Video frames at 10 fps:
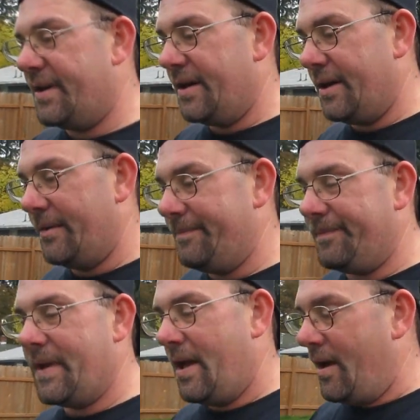I'm
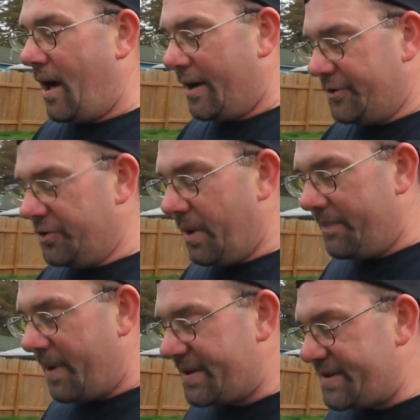going to do my
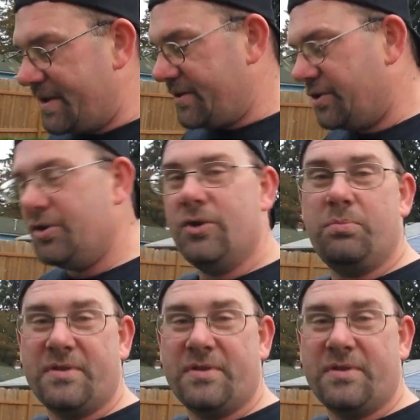best to